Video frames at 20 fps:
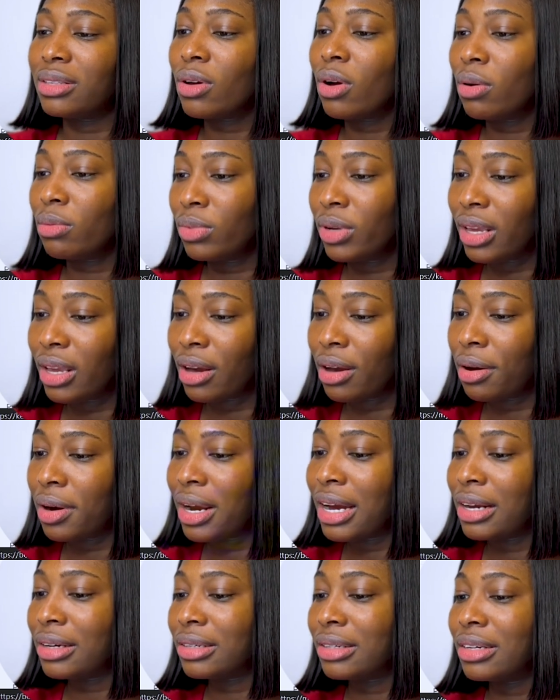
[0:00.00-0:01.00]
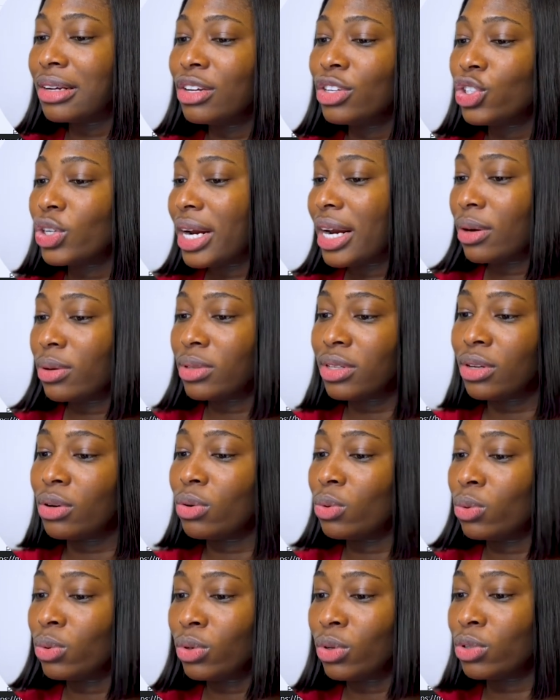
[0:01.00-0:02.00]
Come here and try out a
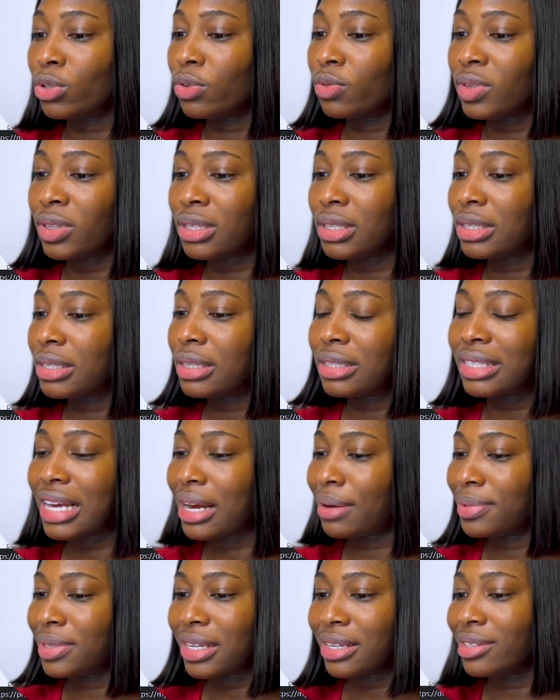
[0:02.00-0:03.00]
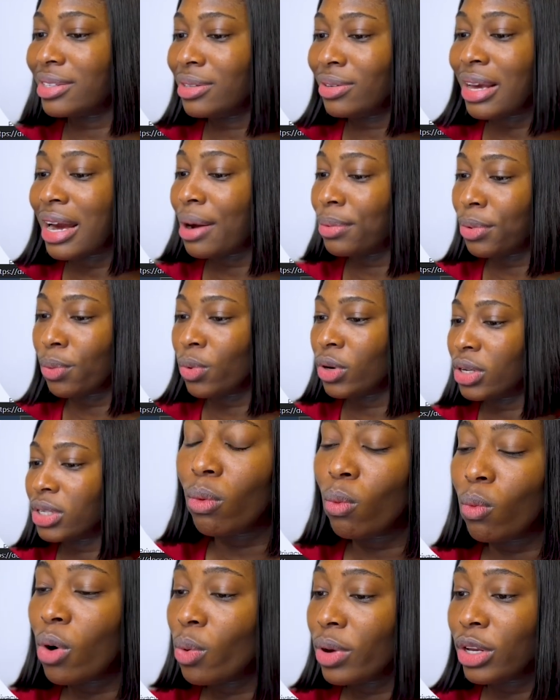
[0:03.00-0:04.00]
whole lot of these tabs and see how it works.
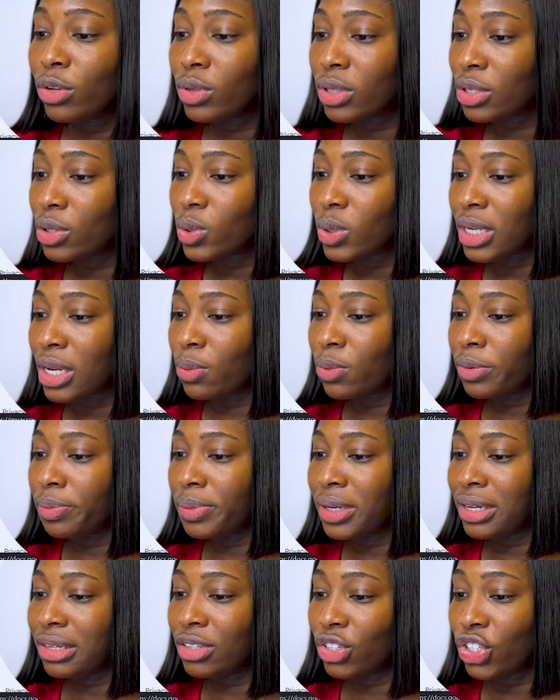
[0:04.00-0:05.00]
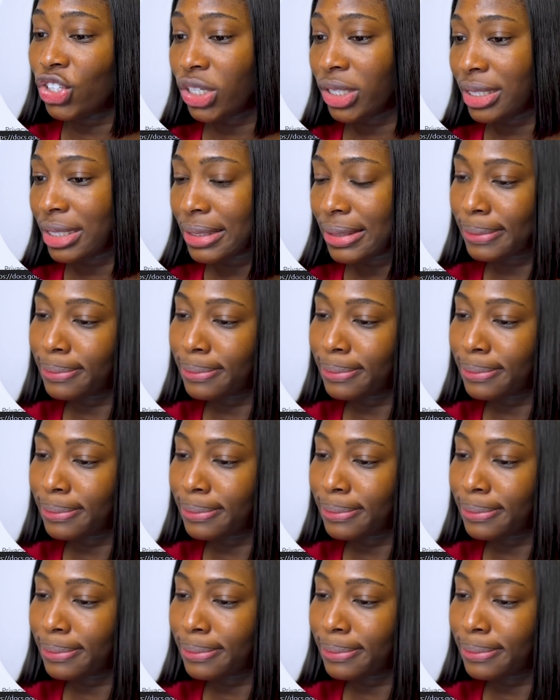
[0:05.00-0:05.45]
What we're using today would be the sheet.